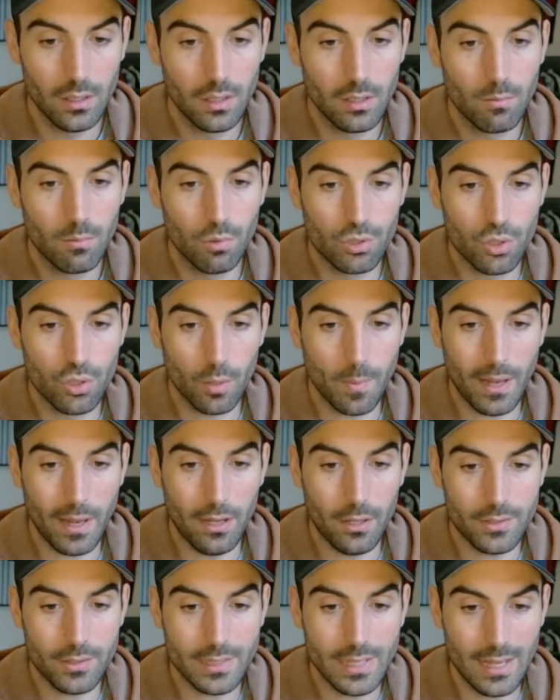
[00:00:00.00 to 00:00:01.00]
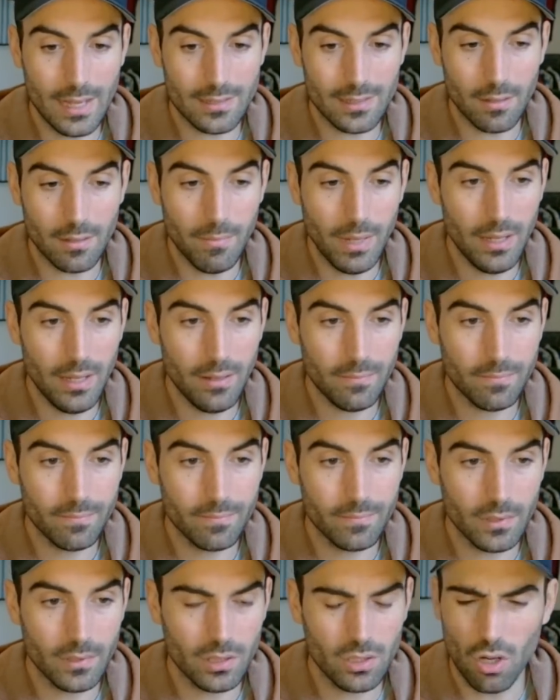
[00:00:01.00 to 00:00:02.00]
We'll talk about Luis Diaz in a minute.
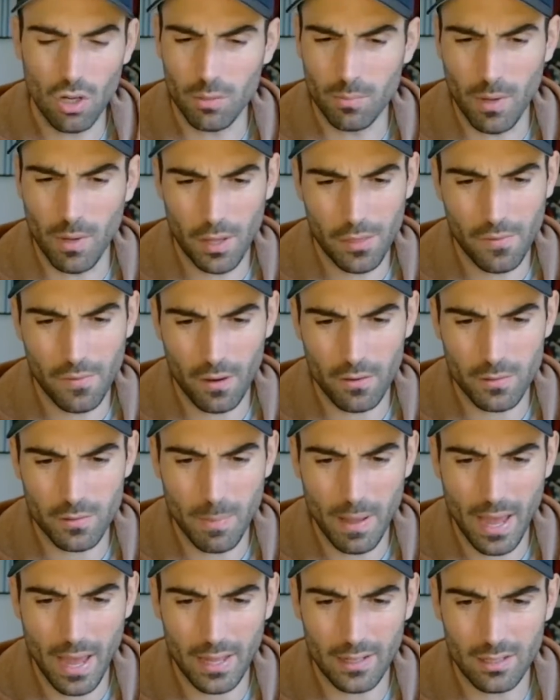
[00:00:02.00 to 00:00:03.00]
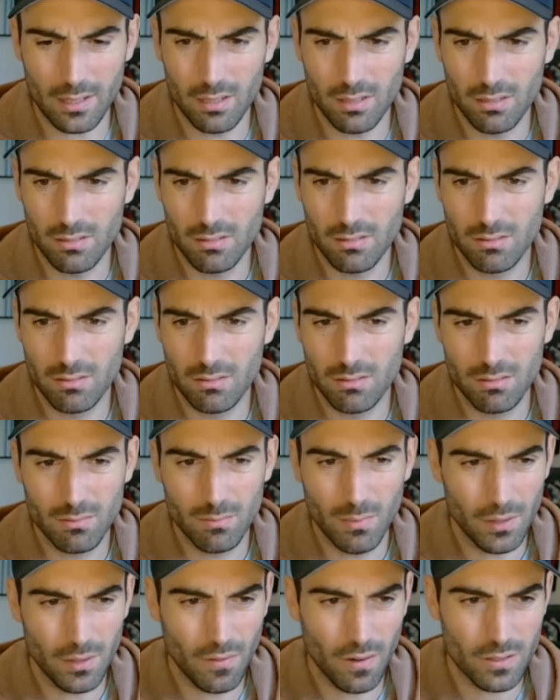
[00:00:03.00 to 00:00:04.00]
God, my throat's bad.
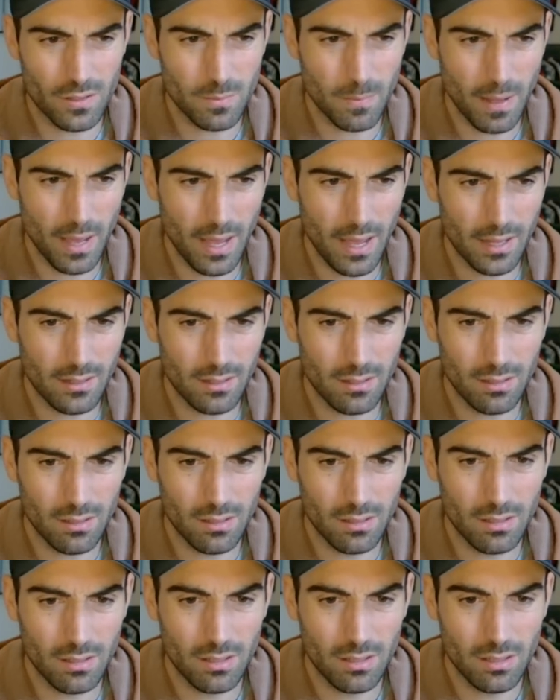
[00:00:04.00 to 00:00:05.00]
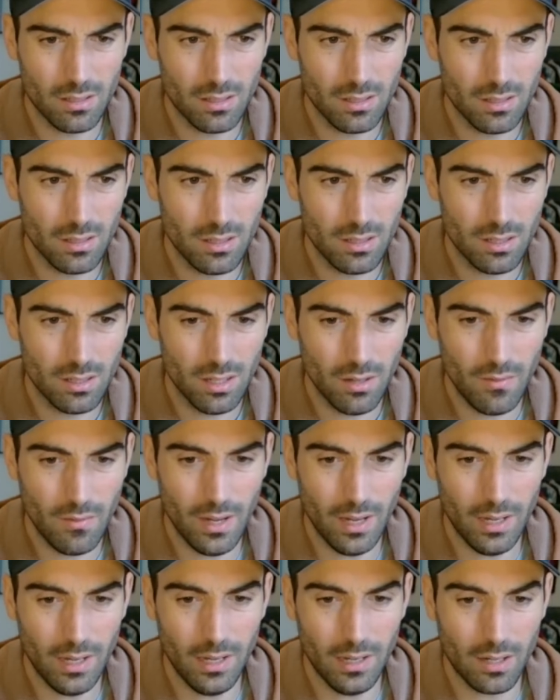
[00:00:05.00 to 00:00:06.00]
My throat's bad. I
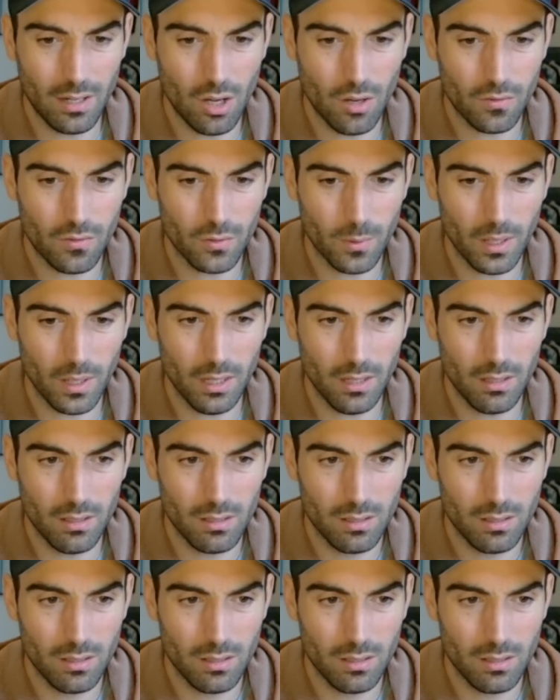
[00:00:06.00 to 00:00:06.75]
really need a cough sweet.